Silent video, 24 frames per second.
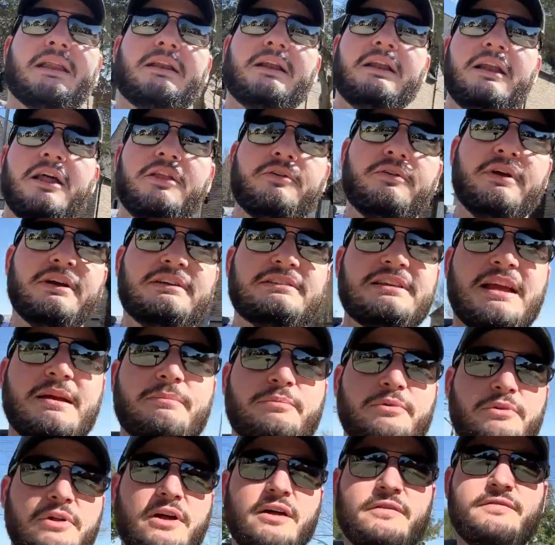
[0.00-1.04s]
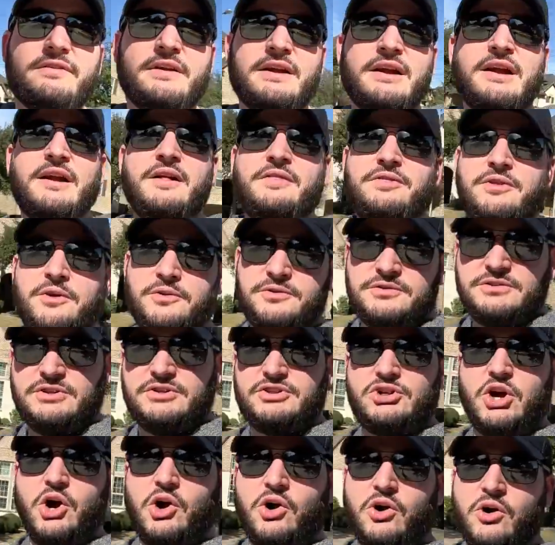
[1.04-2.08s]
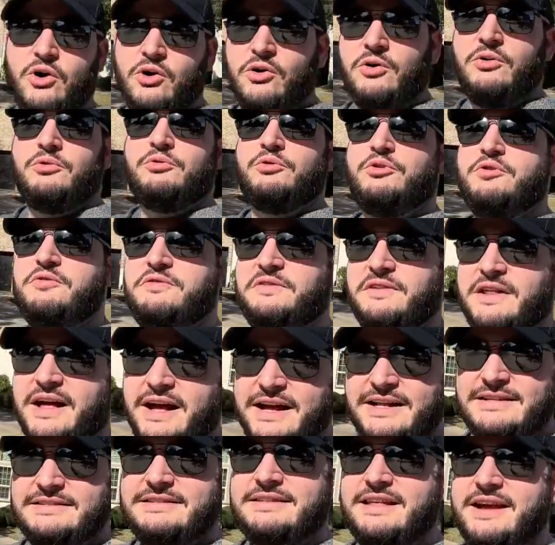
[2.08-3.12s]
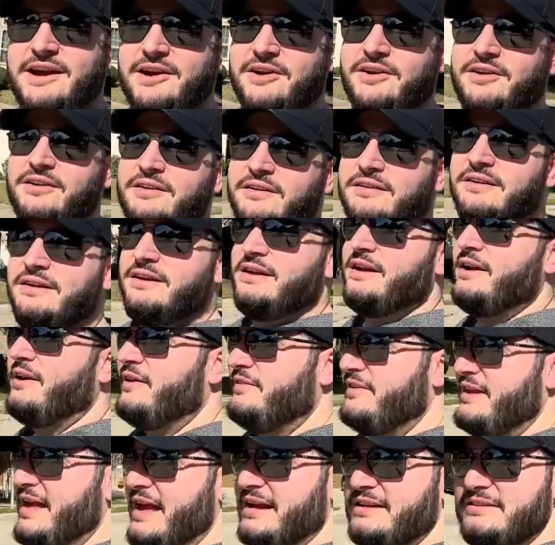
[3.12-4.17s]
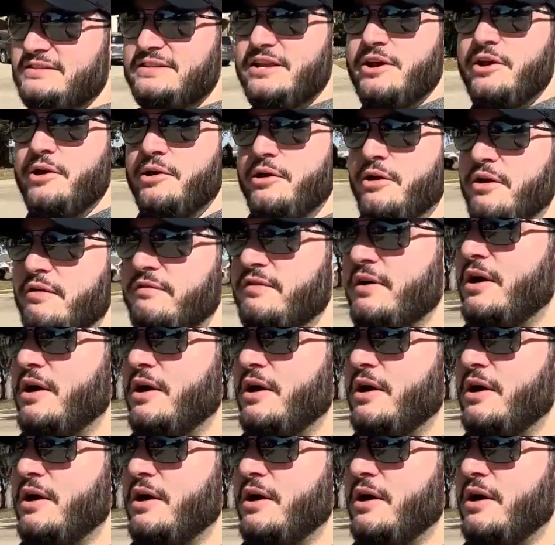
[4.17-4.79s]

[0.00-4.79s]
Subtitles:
another example of those tall roof lines there on the exterior of the